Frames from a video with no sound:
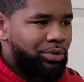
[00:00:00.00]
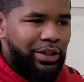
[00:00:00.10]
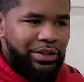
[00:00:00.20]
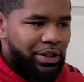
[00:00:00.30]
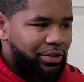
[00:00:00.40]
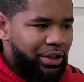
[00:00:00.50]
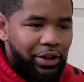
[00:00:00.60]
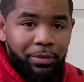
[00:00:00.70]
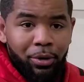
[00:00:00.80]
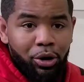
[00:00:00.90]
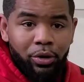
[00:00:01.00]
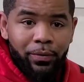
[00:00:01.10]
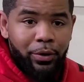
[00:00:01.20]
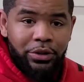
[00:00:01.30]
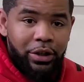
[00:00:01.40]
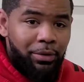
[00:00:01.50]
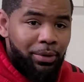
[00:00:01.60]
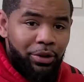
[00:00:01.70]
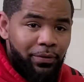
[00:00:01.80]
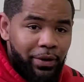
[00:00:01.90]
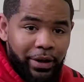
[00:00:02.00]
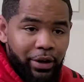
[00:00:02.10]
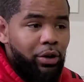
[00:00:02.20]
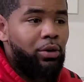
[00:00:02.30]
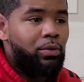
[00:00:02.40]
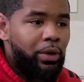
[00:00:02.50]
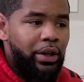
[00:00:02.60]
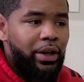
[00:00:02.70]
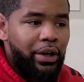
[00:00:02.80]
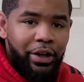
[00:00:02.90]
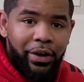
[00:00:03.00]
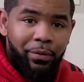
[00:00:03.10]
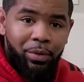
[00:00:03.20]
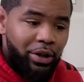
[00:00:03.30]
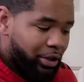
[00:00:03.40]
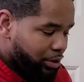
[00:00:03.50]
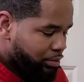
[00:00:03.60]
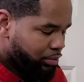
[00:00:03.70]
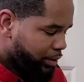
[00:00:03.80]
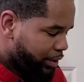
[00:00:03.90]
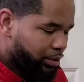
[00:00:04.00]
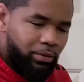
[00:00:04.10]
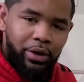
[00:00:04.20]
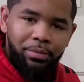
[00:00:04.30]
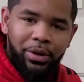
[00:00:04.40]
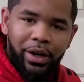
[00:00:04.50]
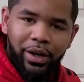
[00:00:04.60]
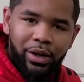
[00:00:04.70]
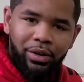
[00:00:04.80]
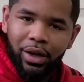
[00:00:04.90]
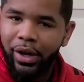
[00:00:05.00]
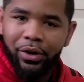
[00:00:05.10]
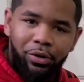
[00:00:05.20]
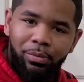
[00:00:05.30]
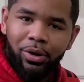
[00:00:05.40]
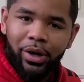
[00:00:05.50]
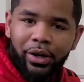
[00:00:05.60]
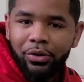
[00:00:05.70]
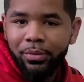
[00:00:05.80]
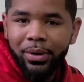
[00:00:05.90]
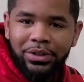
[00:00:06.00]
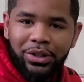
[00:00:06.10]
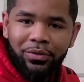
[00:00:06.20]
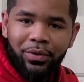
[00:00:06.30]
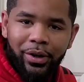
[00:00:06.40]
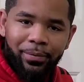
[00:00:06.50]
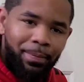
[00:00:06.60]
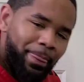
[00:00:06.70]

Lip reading: let's say you take your ball home for a tournament, you forget, oh wait, I need to have them clean. Wait a minute, I got a new ball. I can do it myself, right?